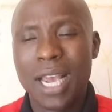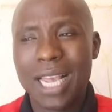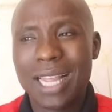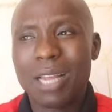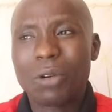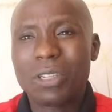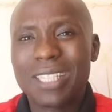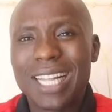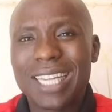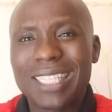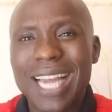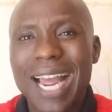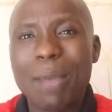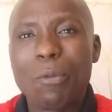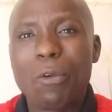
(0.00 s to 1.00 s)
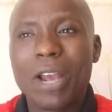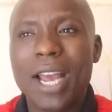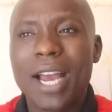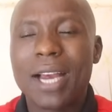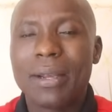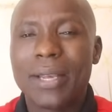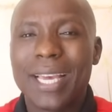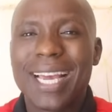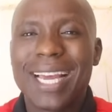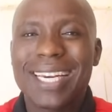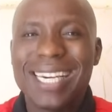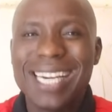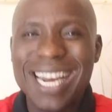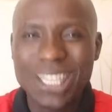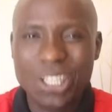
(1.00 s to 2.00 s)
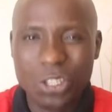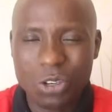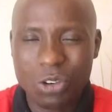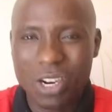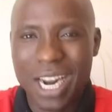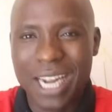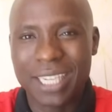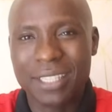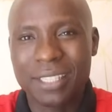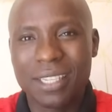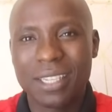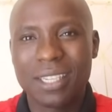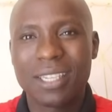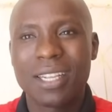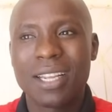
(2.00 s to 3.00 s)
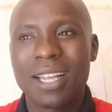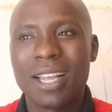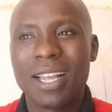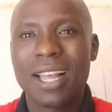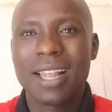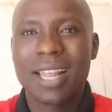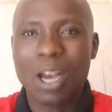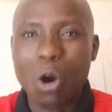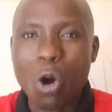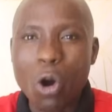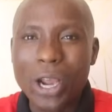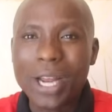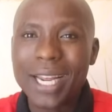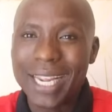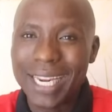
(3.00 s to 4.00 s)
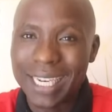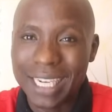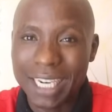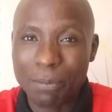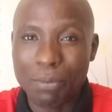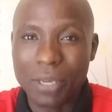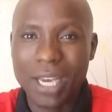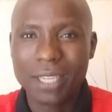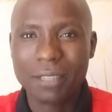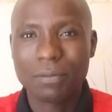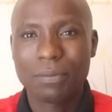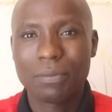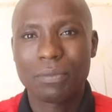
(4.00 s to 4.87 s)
And that was at a time where he had nationalized the oil in Libya.